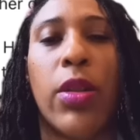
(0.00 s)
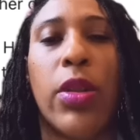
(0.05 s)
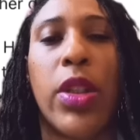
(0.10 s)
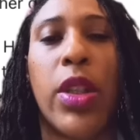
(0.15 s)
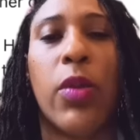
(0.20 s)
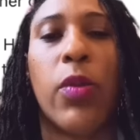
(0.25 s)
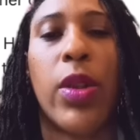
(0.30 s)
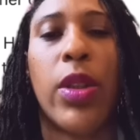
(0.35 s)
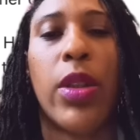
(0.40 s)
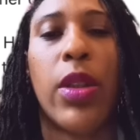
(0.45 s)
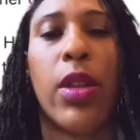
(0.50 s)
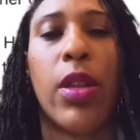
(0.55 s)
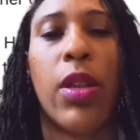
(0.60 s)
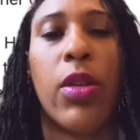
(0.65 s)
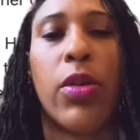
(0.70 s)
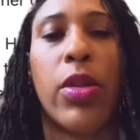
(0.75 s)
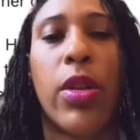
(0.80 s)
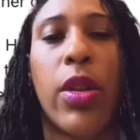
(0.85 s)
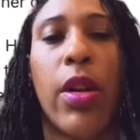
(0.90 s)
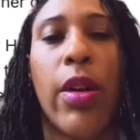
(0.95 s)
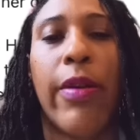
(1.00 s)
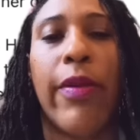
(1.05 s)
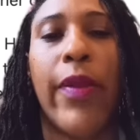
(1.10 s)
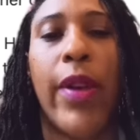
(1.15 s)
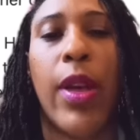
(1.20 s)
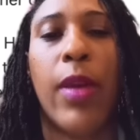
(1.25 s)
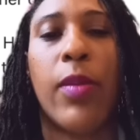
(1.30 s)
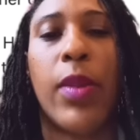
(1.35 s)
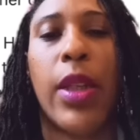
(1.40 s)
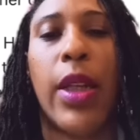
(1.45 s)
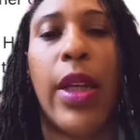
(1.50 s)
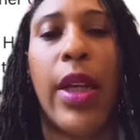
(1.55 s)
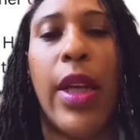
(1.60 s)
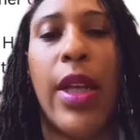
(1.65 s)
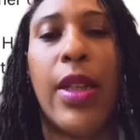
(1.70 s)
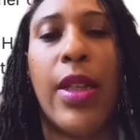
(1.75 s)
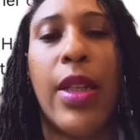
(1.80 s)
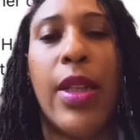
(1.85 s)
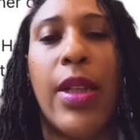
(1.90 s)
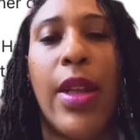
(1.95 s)
She wasn't close to her family
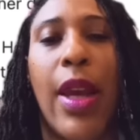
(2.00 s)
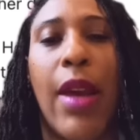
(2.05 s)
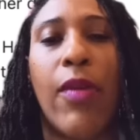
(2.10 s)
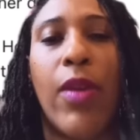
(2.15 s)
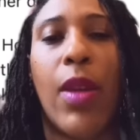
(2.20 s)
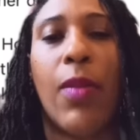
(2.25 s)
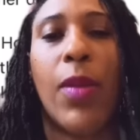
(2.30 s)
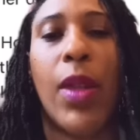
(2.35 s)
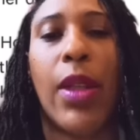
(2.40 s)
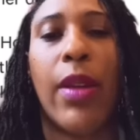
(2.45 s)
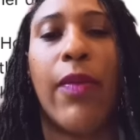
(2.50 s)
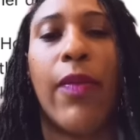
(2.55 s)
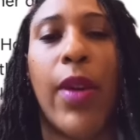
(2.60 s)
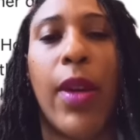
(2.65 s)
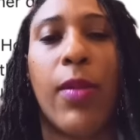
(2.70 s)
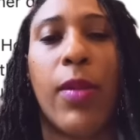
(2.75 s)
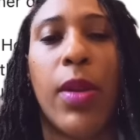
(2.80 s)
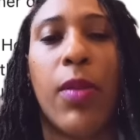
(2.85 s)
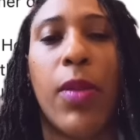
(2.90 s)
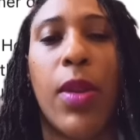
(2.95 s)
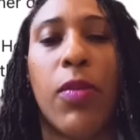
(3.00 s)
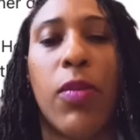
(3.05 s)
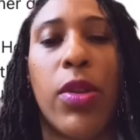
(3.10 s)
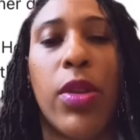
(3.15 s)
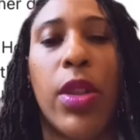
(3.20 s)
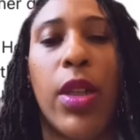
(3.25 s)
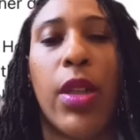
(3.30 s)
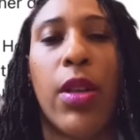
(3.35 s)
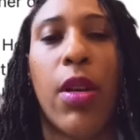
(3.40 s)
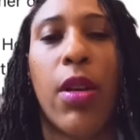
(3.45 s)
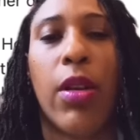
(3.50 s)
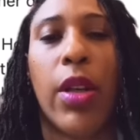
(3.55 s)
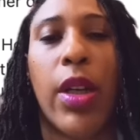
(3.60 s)
and didn't have that many family members in her